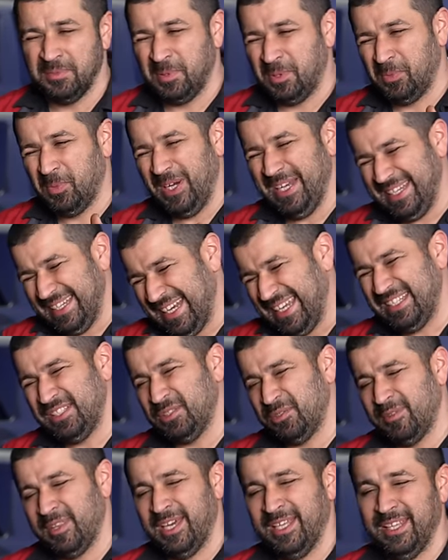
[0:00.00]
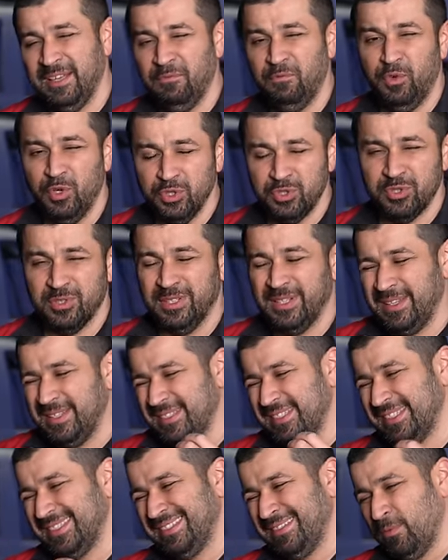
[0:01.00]
But right next to that, unfortunately,
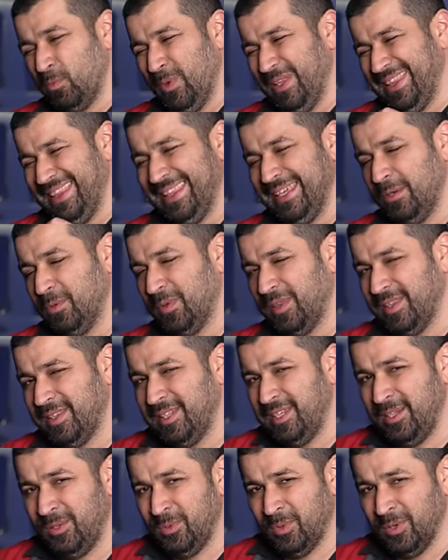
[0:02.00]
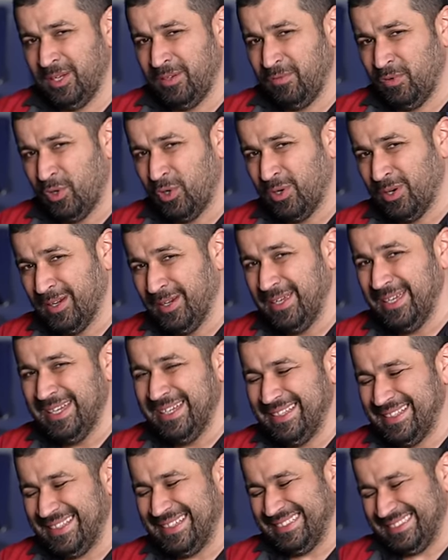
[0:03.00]
this is the one thing with the T twenty-four
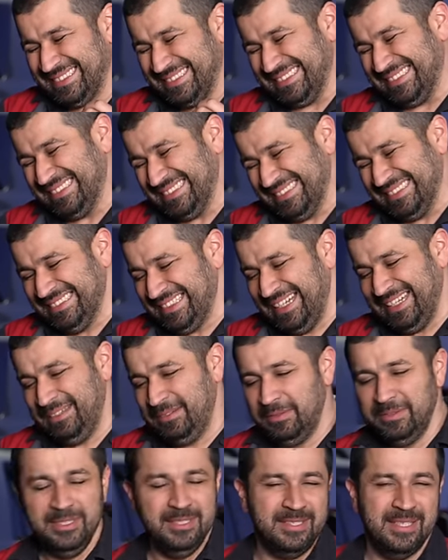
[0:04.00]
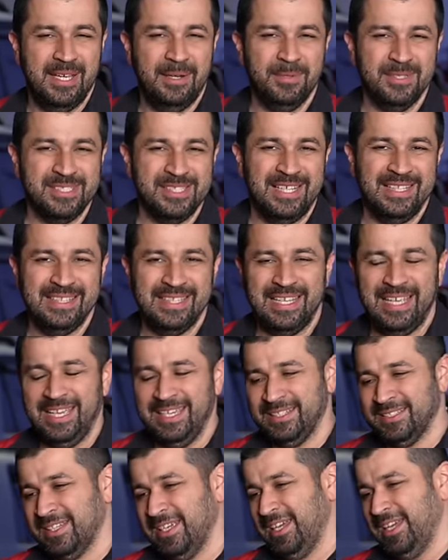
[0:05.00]
that I wish that was not the
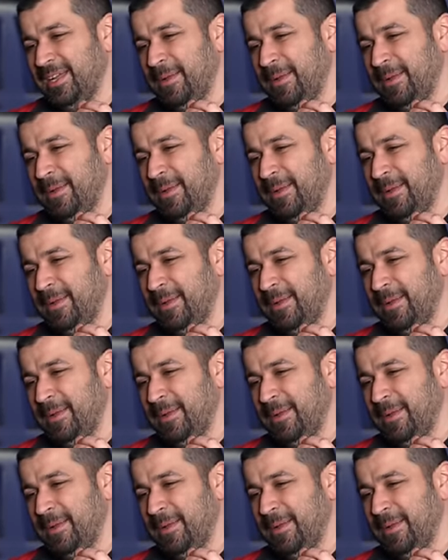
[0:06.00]
case.